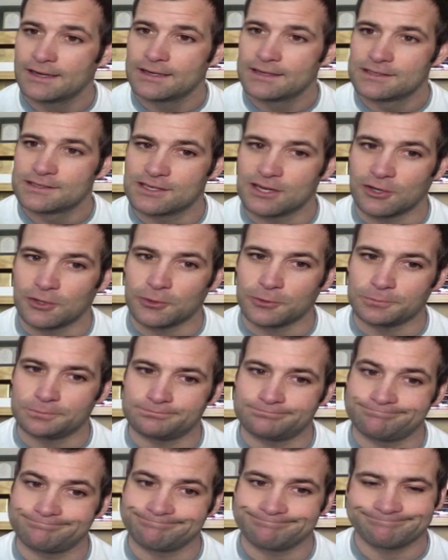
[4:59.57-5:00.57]
So
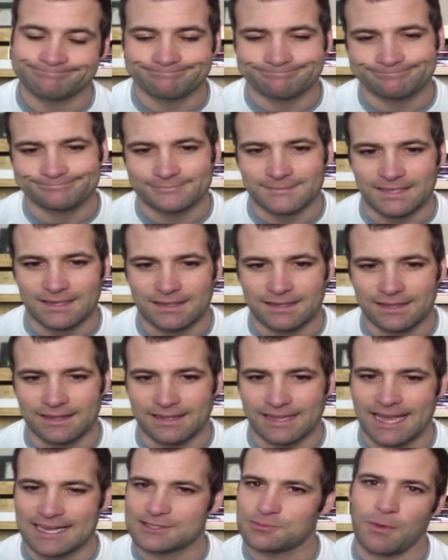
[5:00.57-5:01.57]

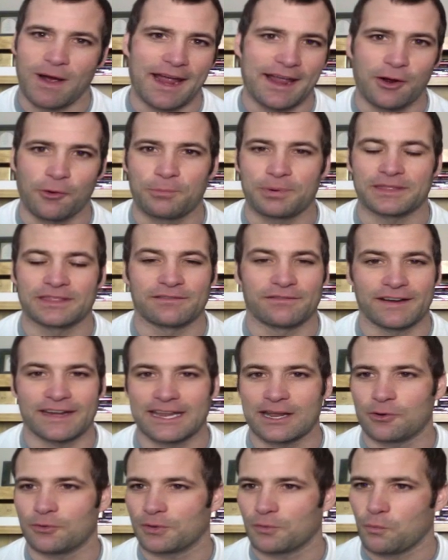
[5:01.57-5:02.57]
That's why I opened the
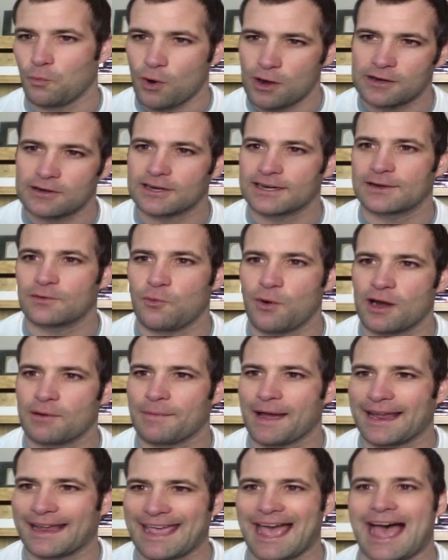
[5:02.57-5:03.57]
video with wondering where
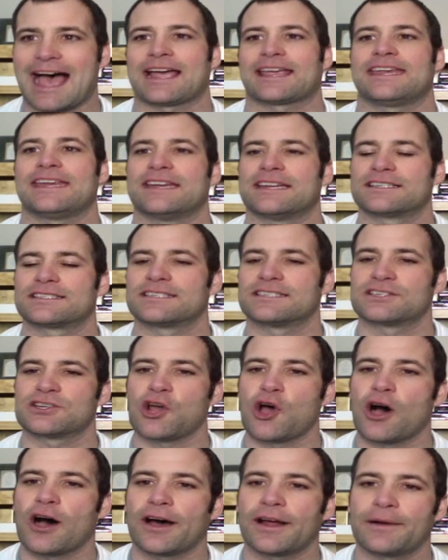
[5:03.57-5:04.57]
my cockiness is
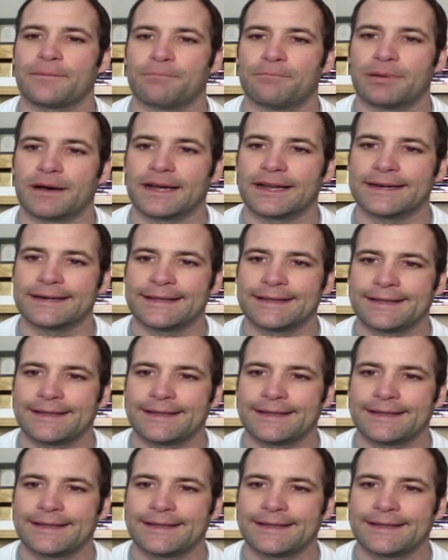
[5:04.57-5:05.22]
gone. But